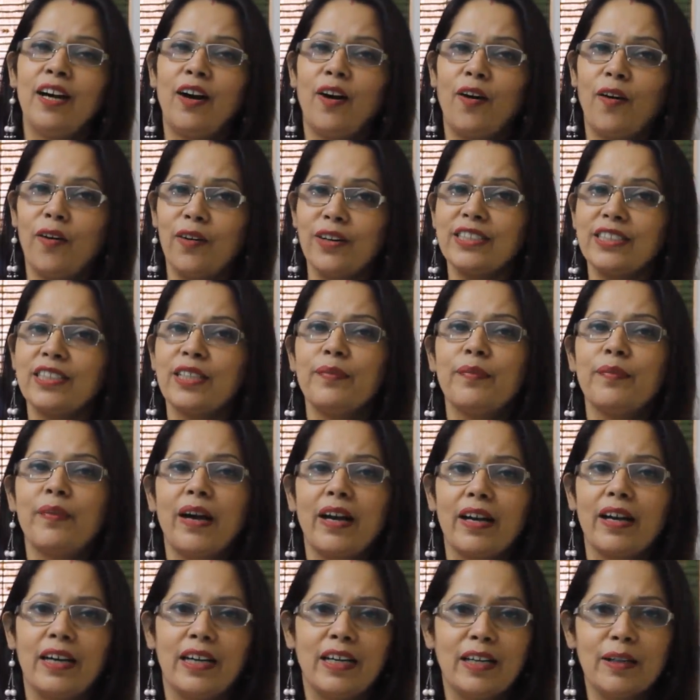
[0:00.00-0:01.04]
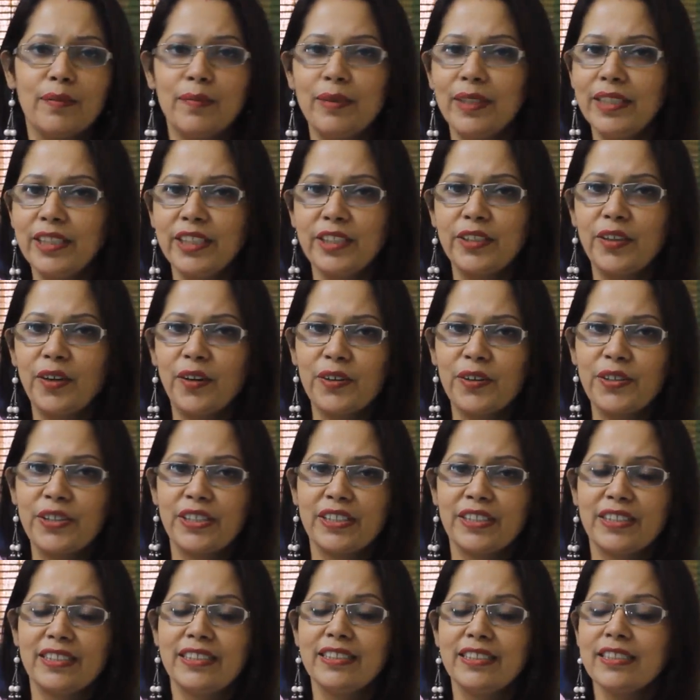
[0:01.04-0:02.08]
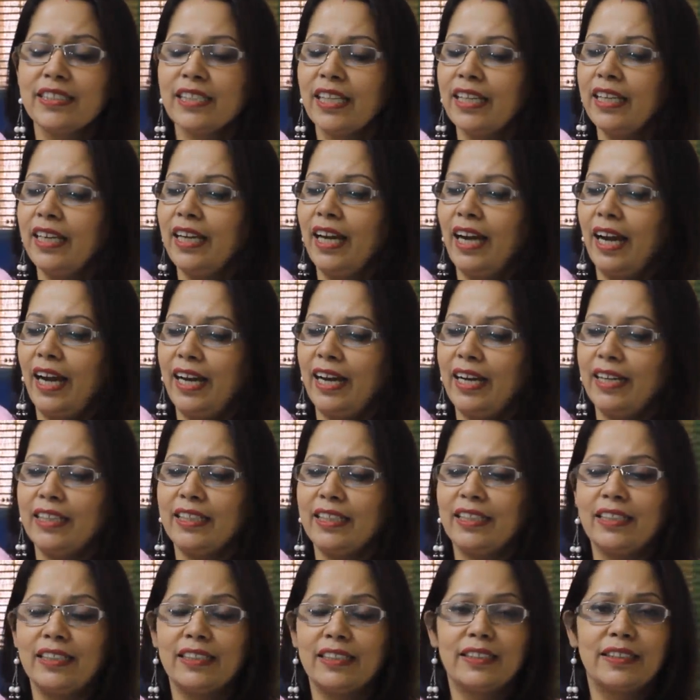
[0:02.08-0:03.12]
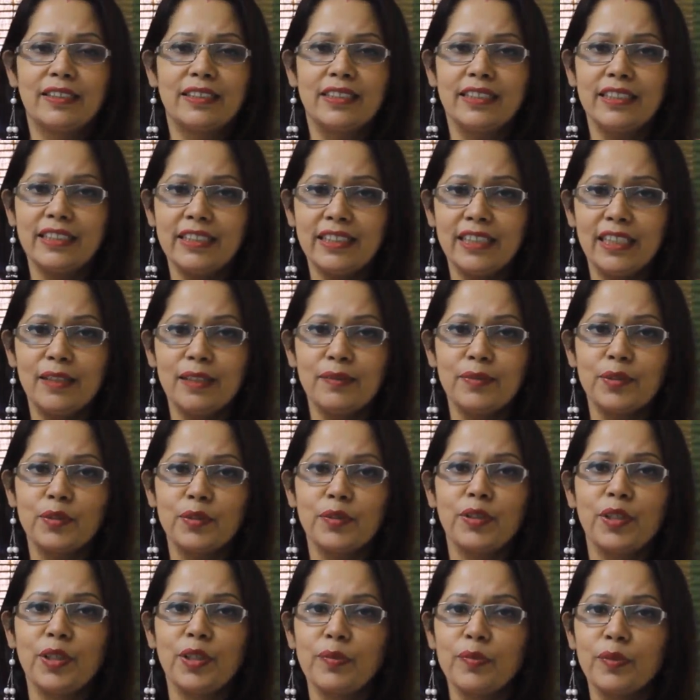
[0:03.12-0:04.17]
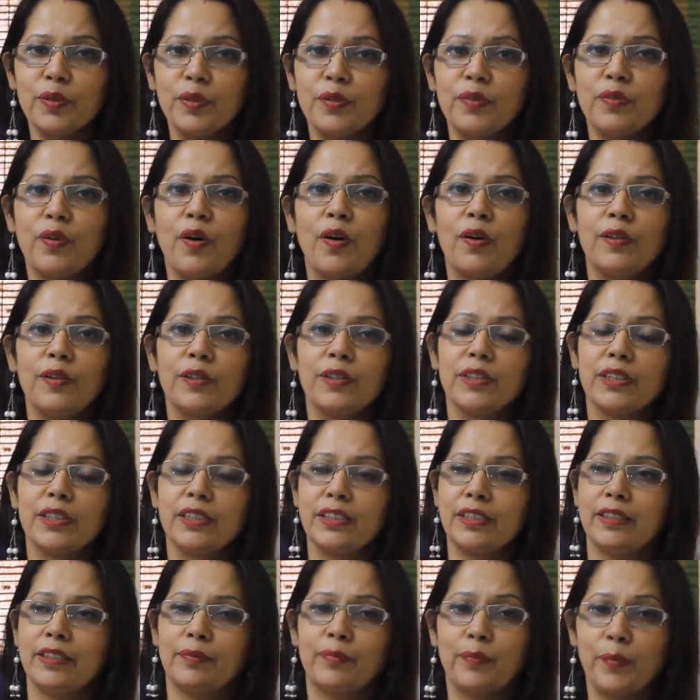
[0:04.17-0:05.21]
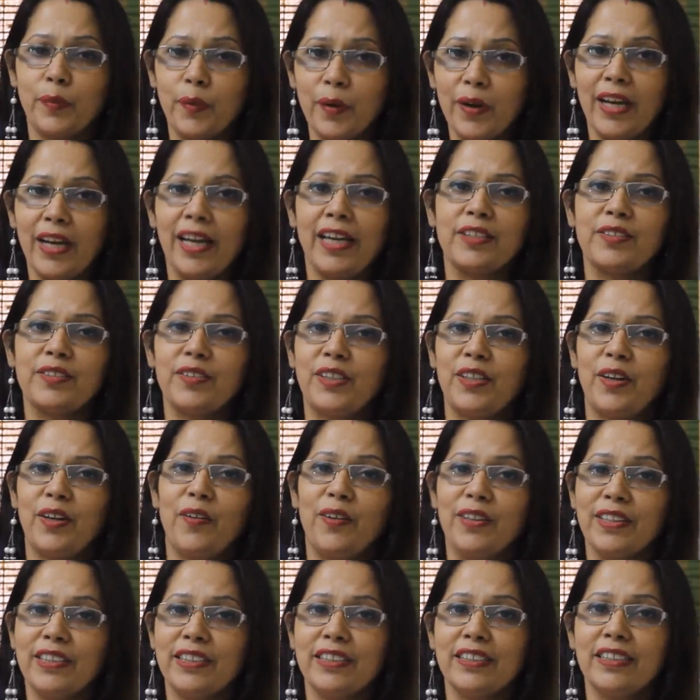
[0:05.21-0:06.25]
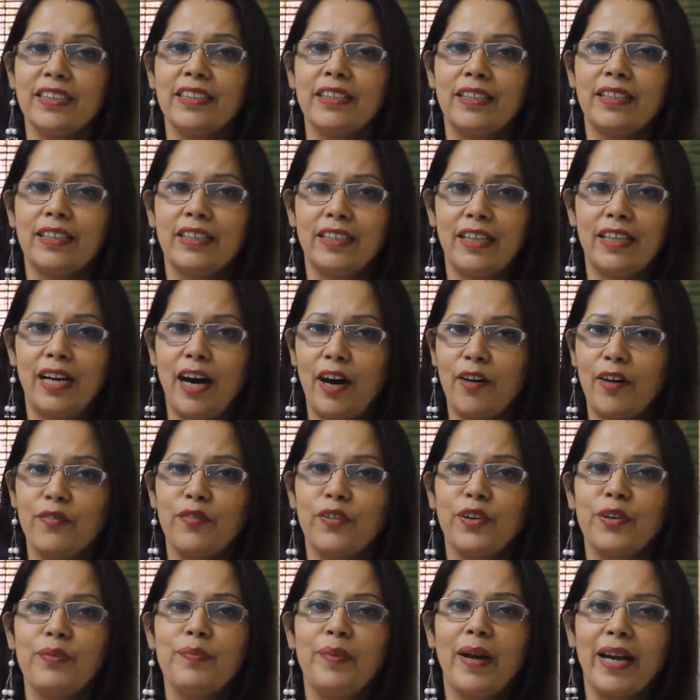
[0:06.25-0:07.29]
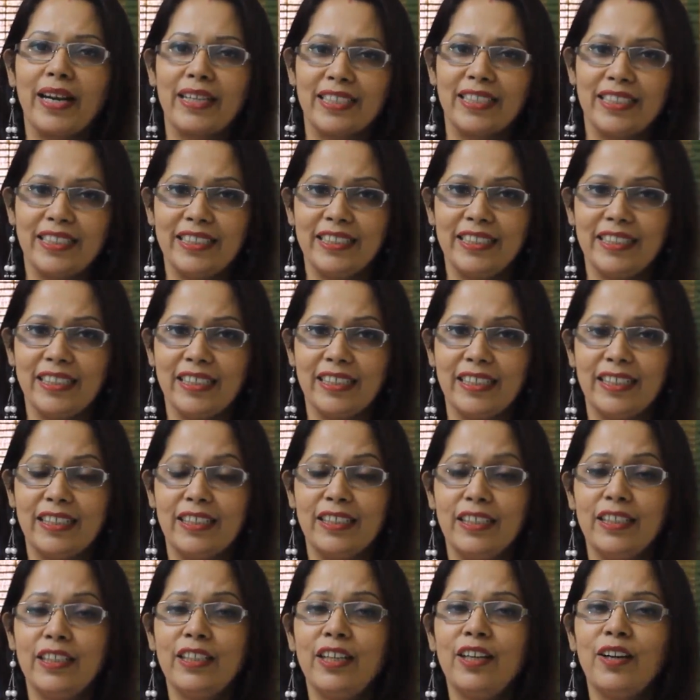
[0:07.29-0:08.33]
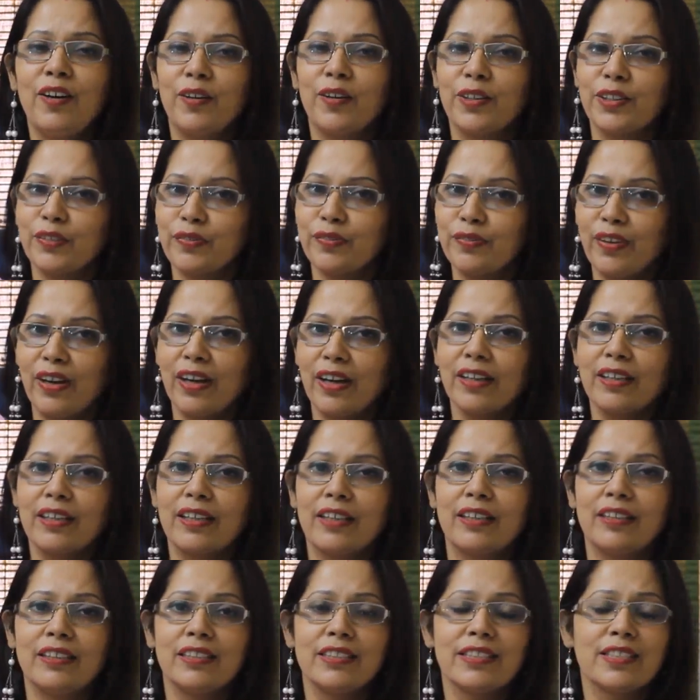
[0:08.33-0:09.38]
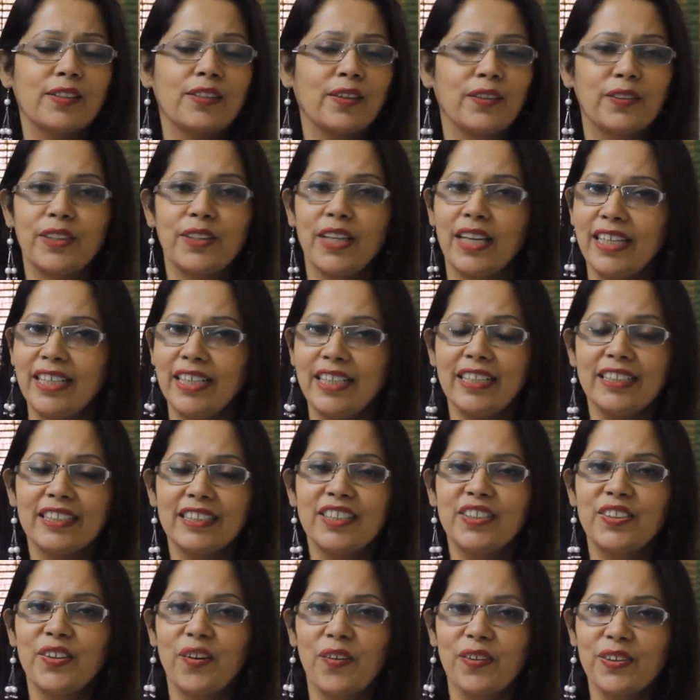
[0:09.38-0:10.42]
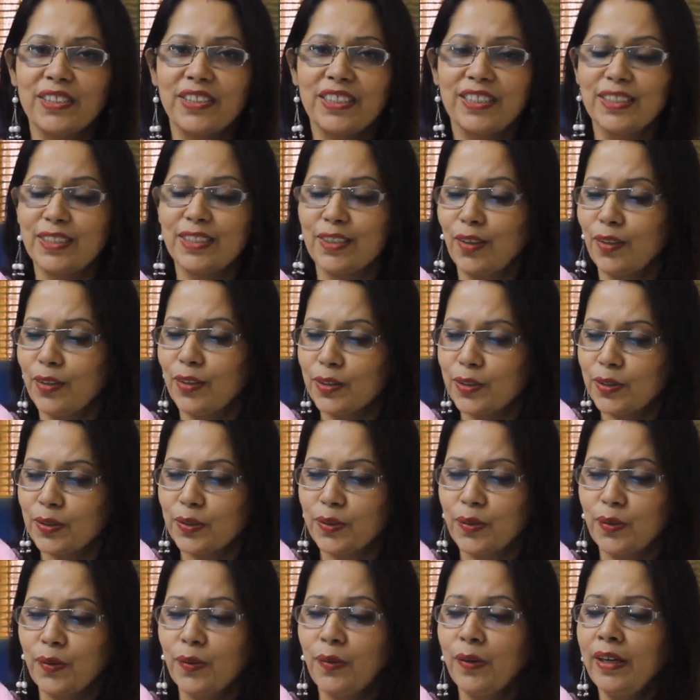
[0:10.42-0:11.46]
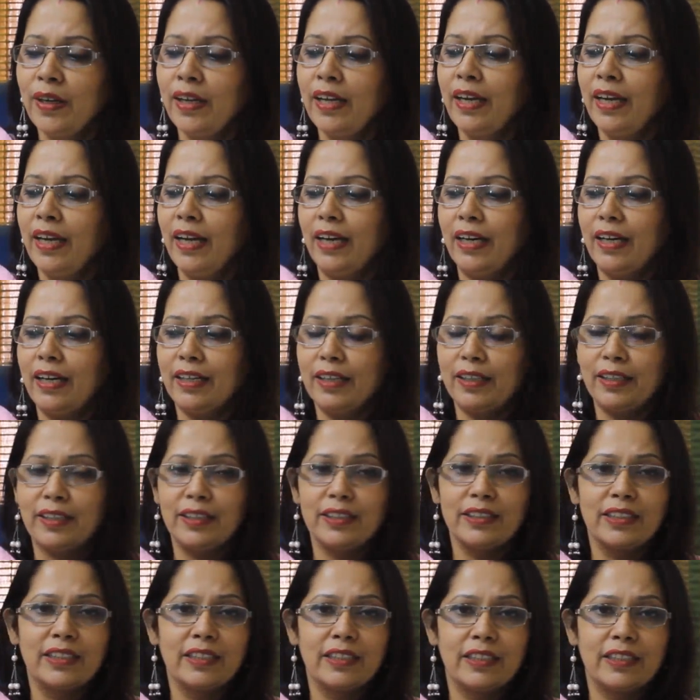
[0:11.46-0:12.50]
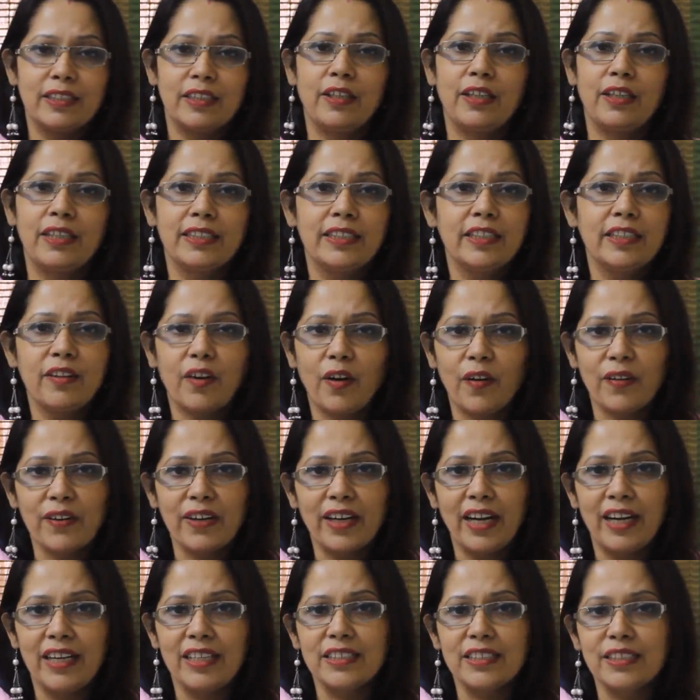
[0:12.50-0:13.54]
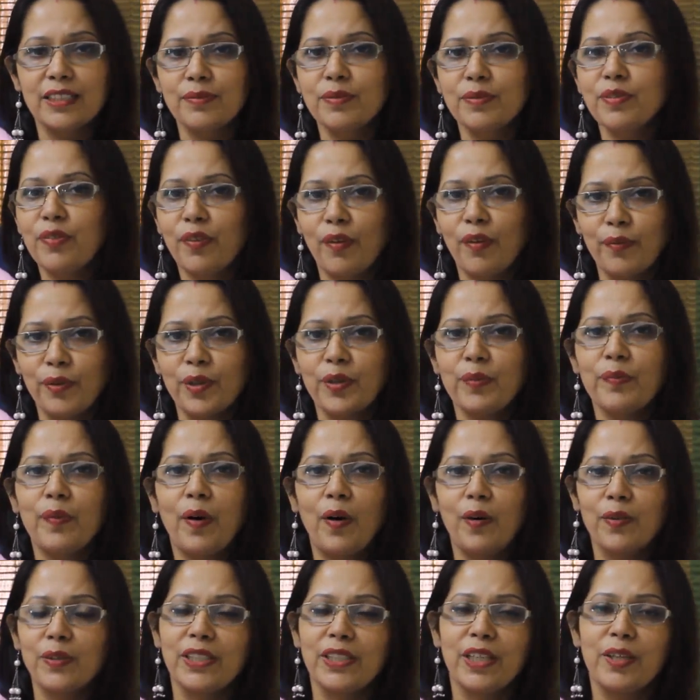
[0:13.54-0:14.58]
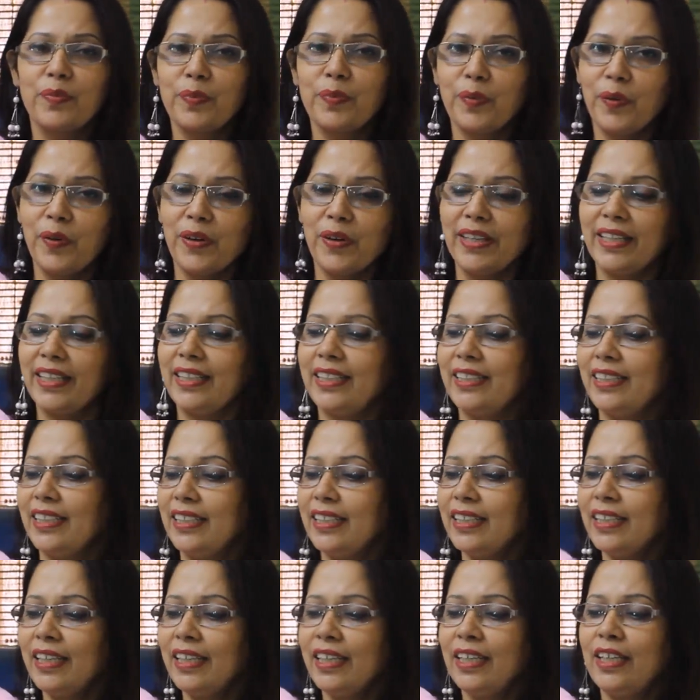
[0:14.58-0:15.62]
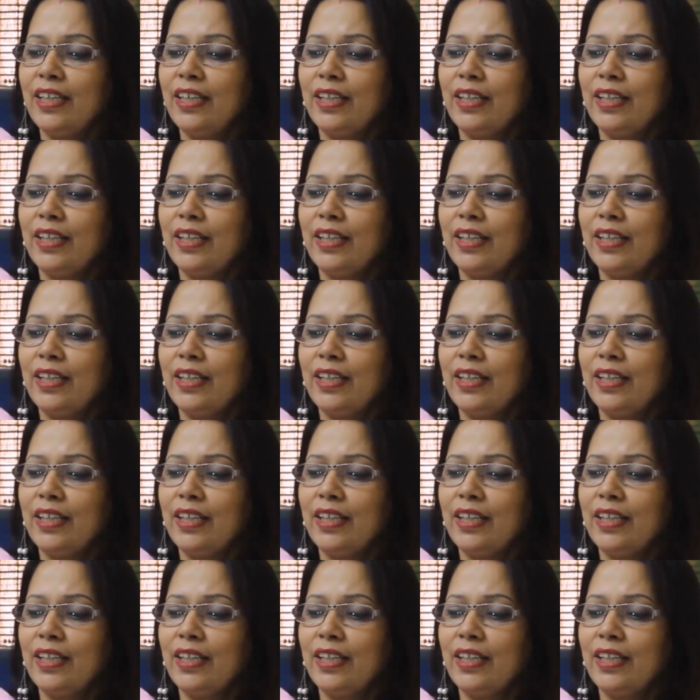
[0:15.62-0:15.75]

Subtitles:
or some herbal decoctions, and this helps to remove all the all the harmful bacteria or the fungus or any other toxins, also the other organisms from your mouth. They are pulled, and then